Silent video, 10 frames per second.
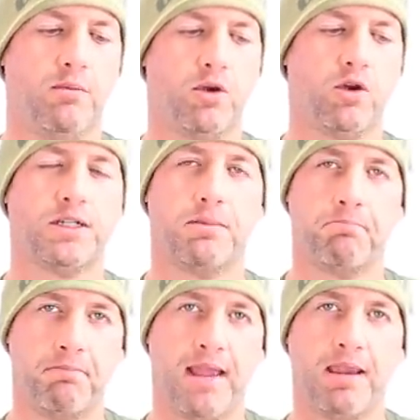because it
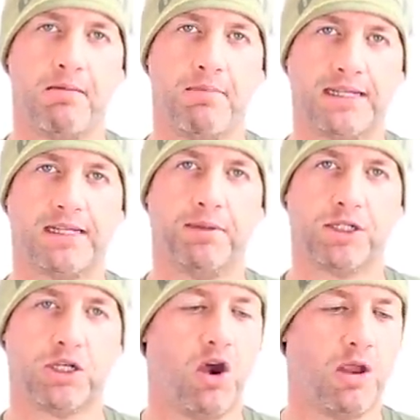may mess up the
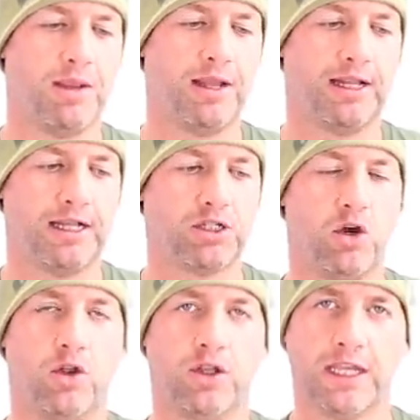timing that's
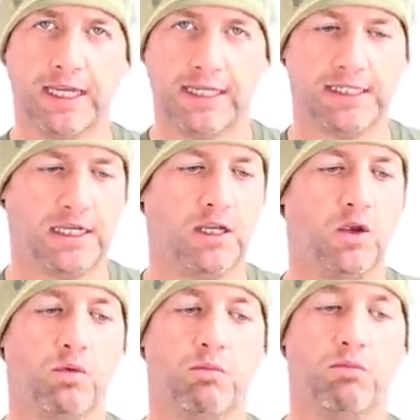on the
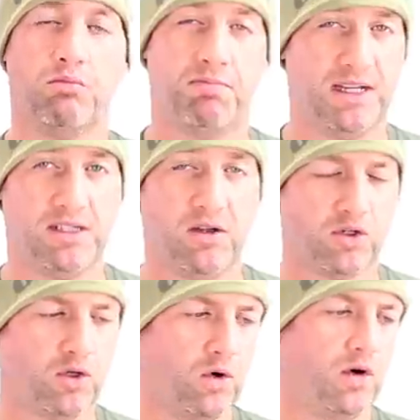ECU. But he's
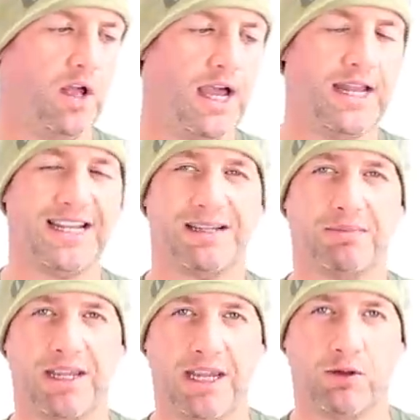not sure, and that's
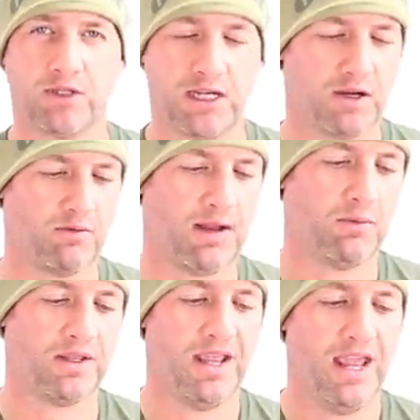something he'll tinker
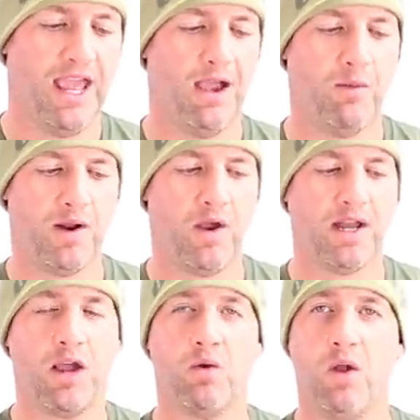around with. And when I
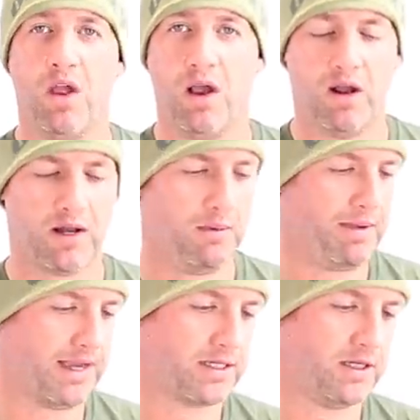know, I'll get
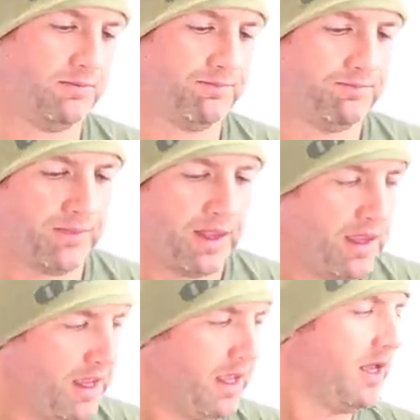back to you.
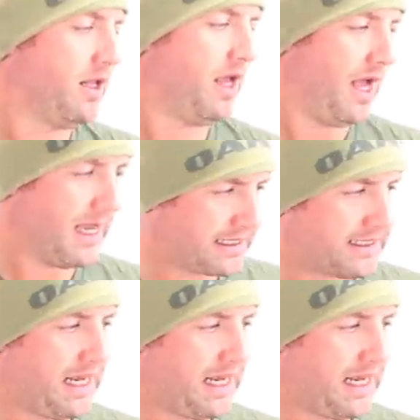As I